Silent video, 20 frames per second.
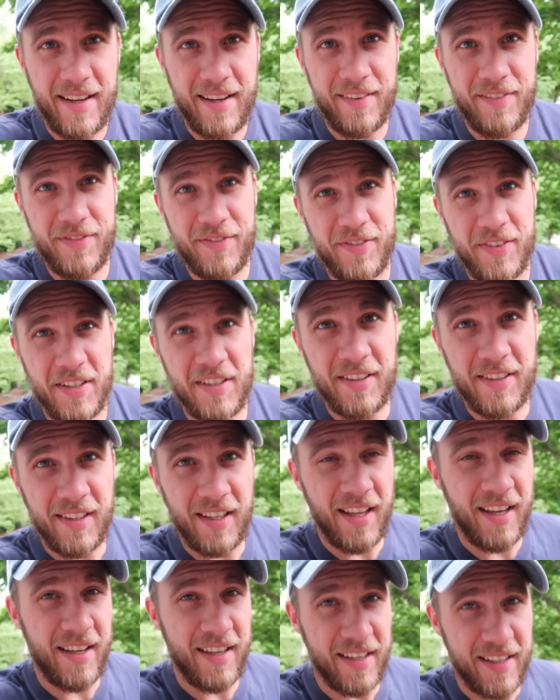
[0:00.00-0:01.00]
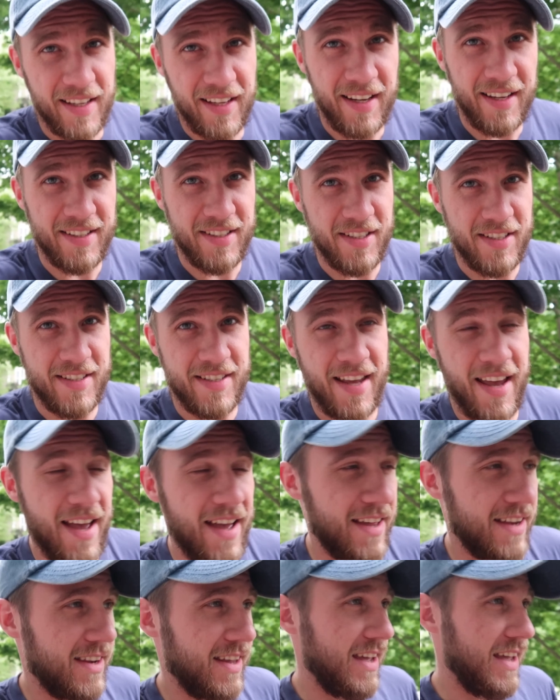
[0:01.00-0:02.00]
I feel like I just
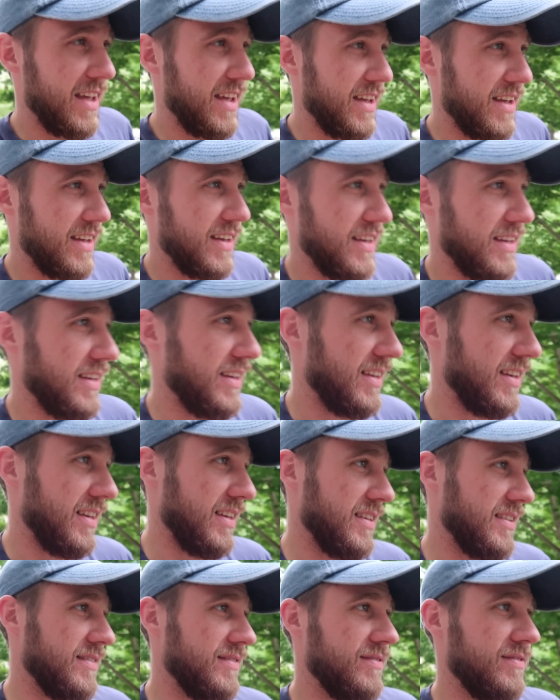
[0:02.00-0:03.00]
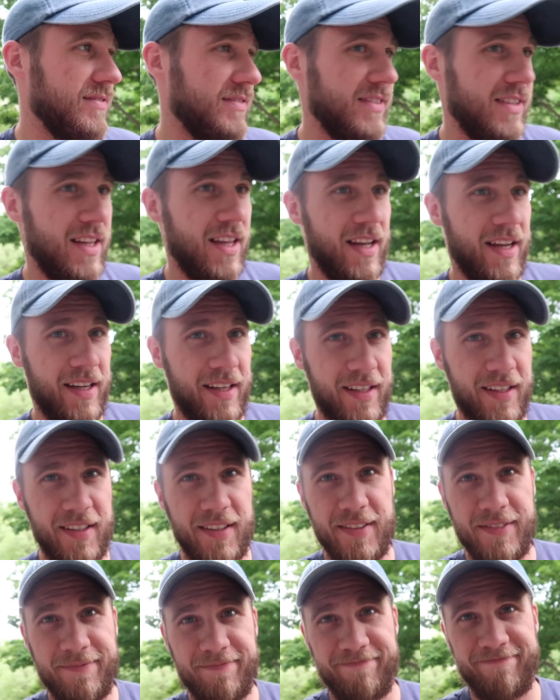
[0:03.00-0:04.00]
had a, like,
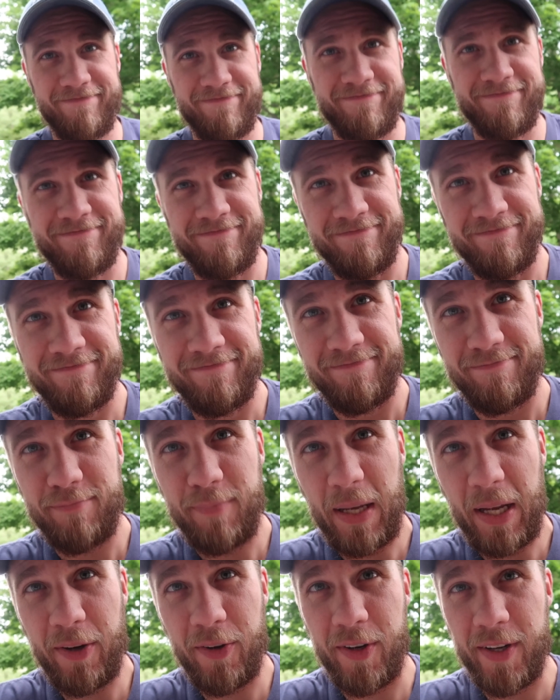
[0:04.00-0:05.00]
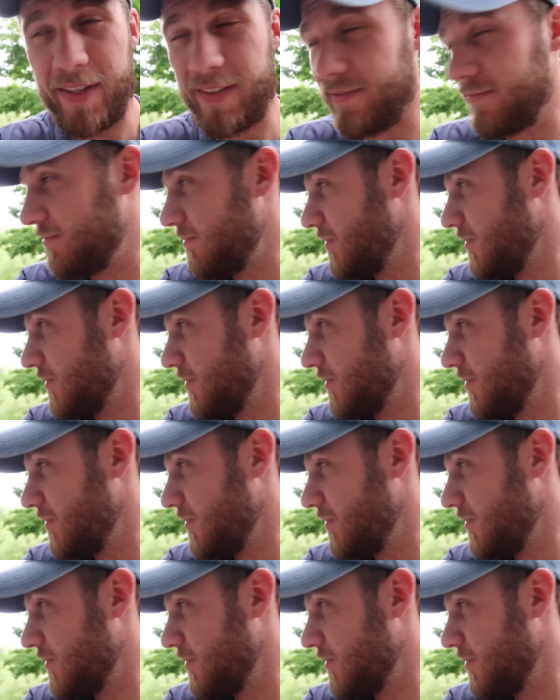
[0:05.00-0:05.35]
parent